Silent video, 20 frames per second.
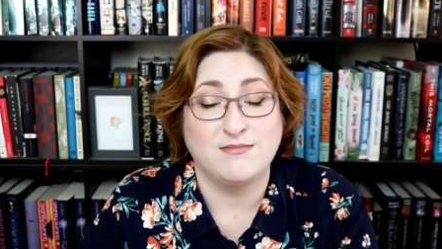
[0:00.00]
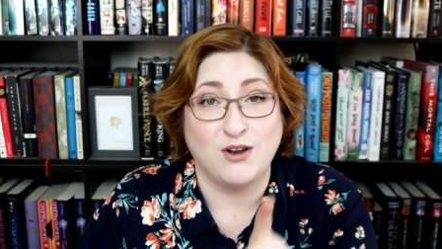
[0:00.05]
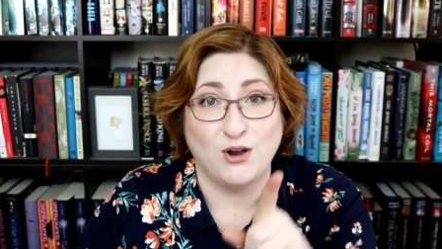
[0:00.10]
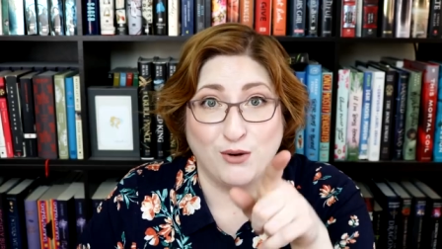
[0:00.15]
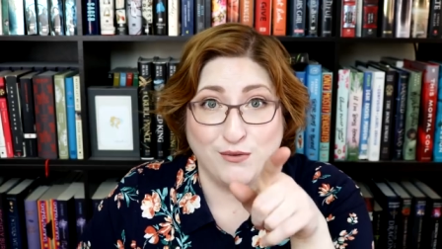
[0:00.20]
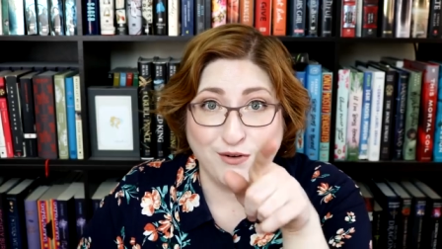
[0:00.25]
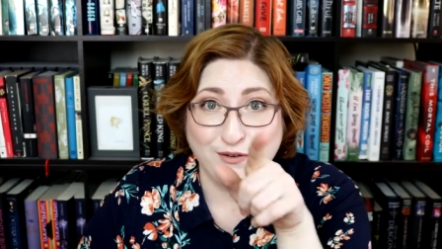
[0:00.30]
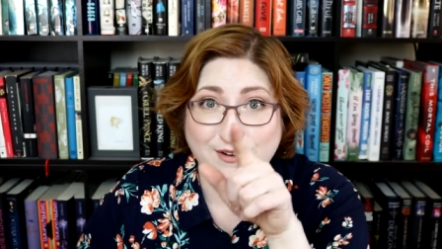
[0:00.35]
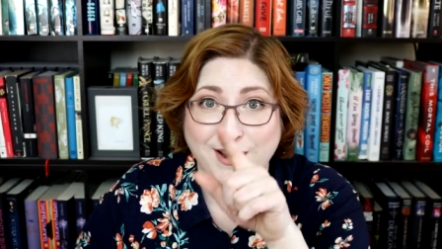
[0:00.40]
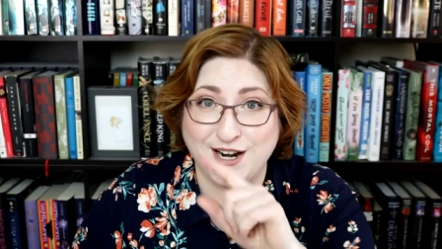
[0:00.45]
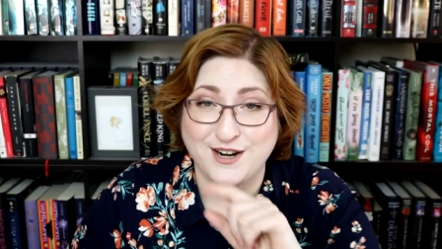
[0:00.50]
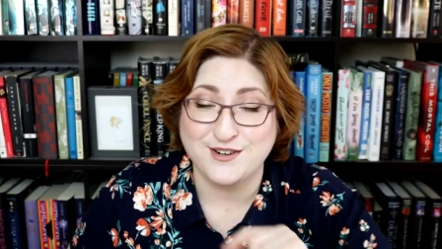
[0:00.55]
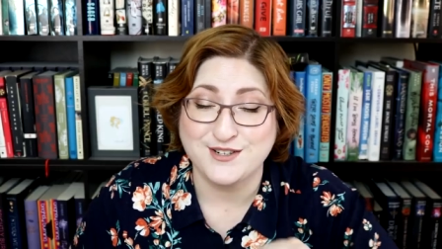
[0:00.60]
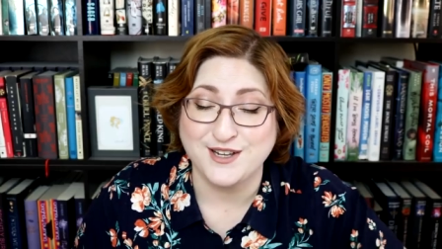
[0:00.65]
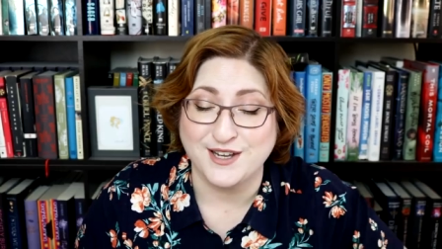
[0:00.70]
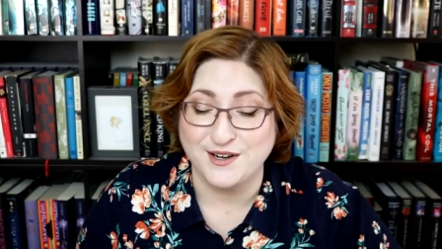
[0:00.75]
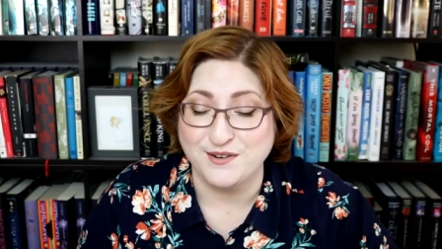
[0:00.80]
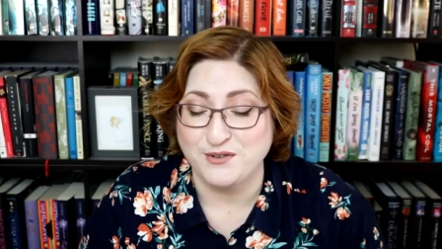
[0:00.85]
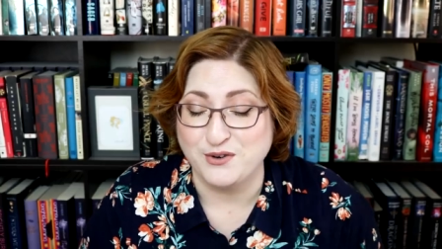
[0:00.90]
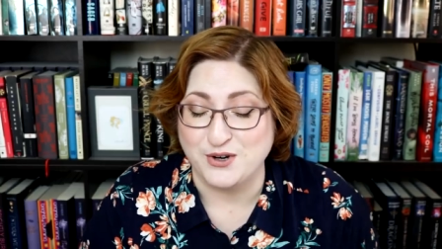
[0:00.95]
Overwriters
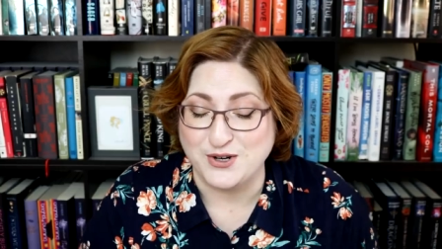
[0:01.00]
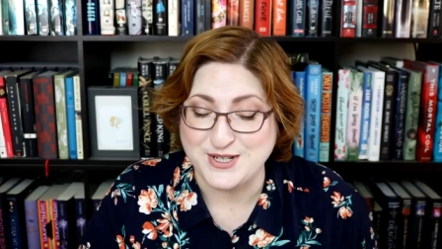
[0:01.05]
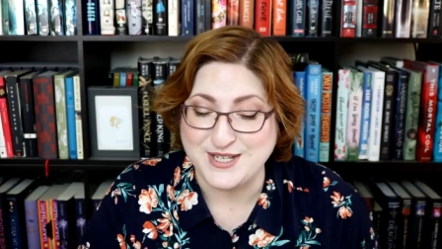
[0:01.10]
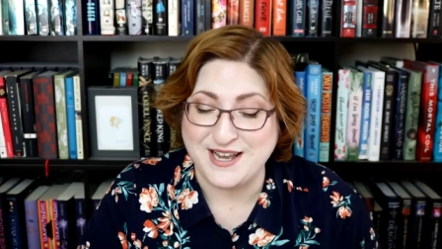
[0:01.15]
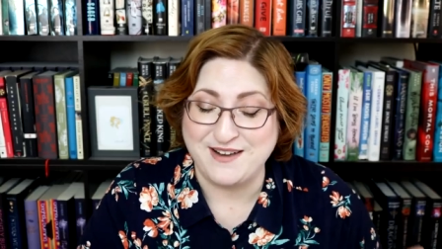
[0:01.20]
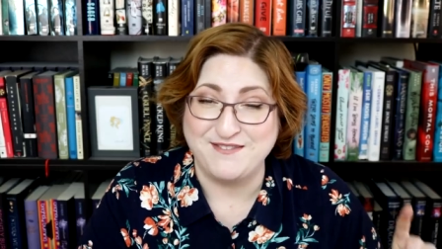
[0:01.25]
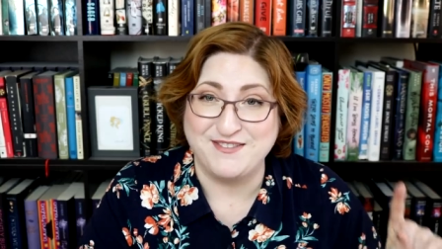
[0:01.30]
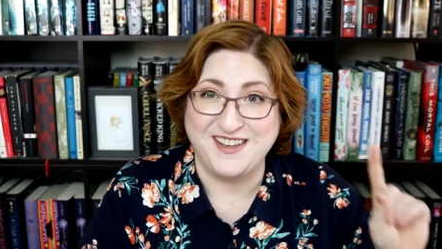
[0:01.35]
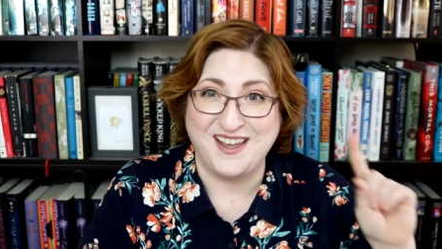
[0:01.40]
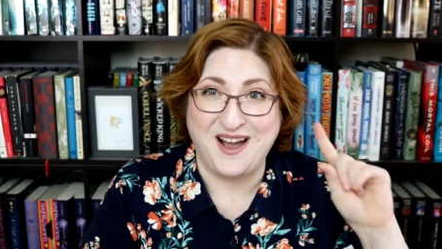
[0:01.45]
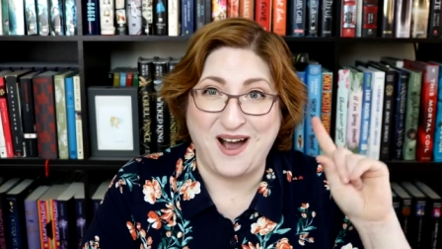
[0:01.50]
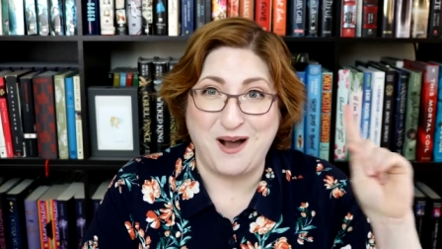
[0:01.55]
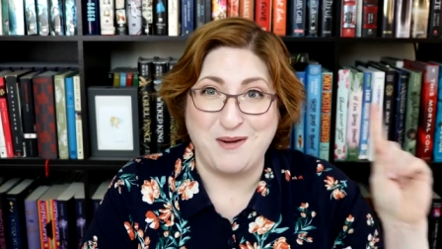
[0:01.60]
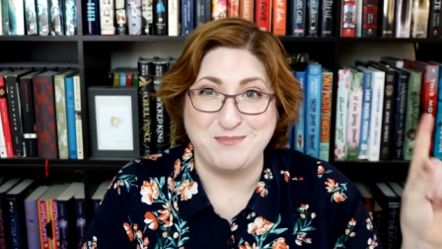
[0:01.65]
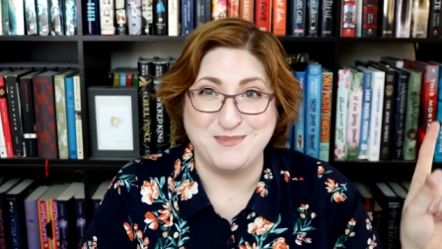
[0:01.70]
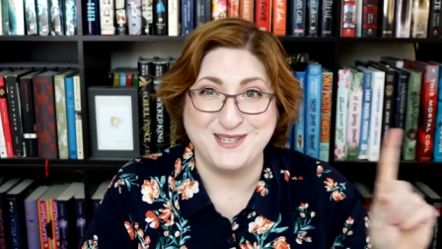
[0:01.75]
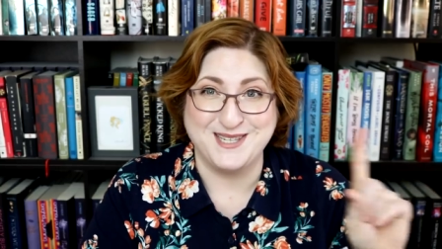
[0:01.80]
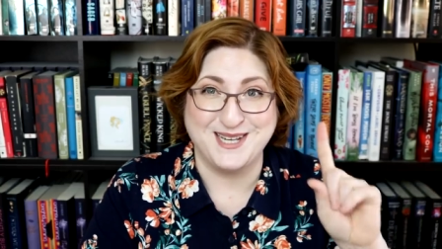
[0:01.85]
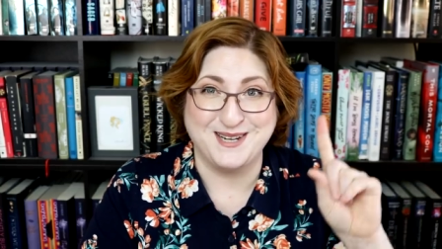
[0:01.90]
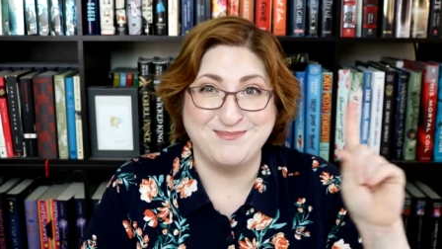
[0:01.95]
can of course have the
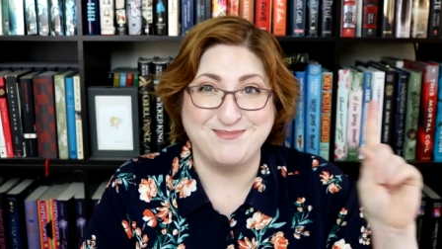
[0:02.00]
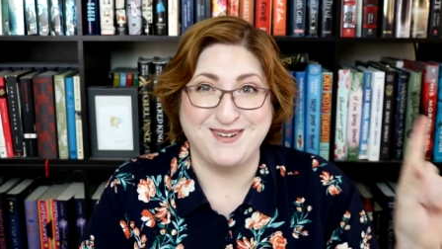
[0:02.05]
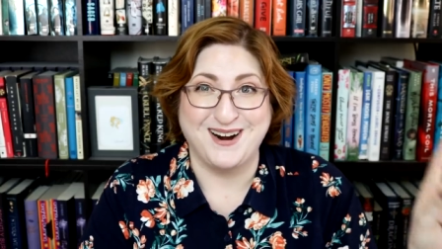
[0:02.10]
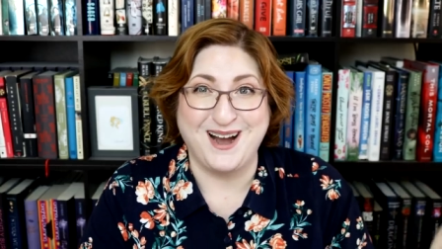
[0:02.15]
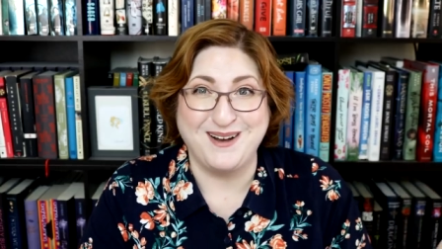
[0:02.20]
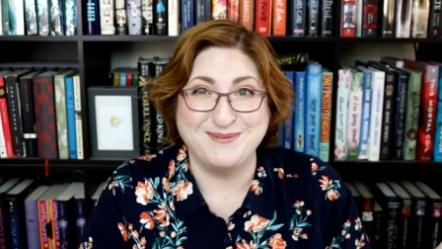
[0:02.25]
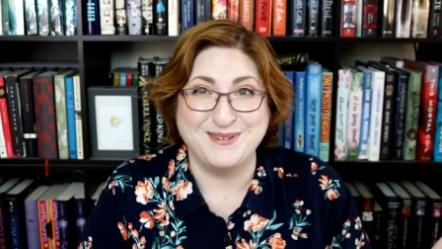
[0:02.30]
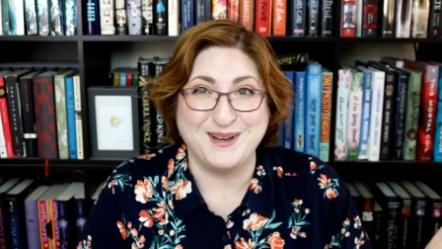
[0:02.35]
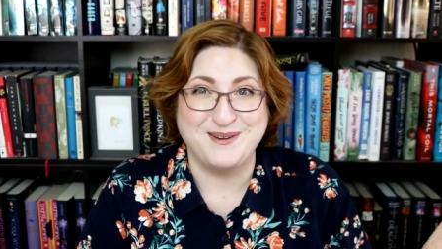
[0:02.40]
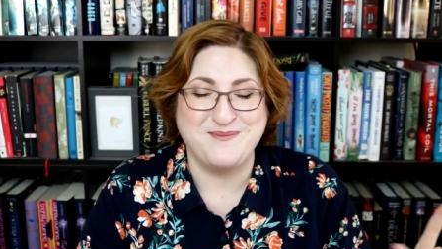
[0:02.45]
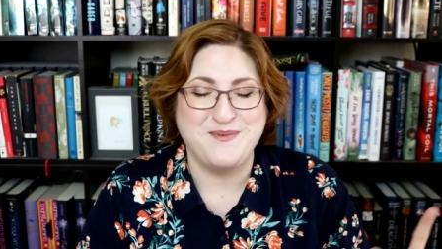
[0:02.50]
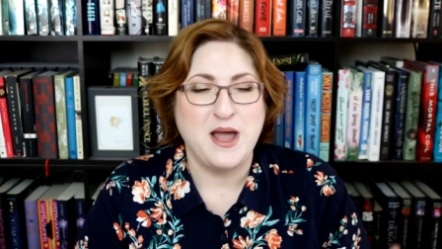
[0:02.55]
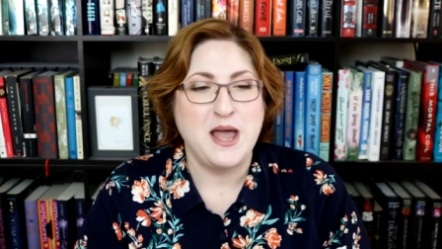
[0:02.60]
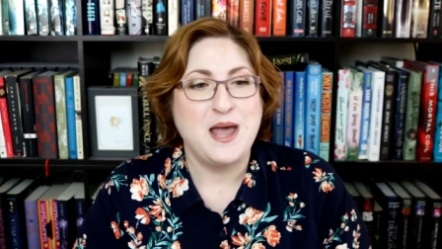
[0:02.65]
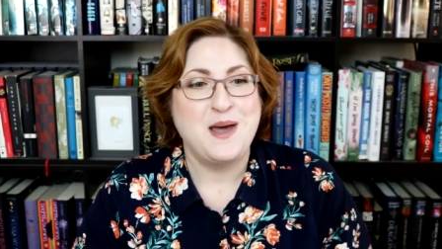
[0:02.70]
opposite problem.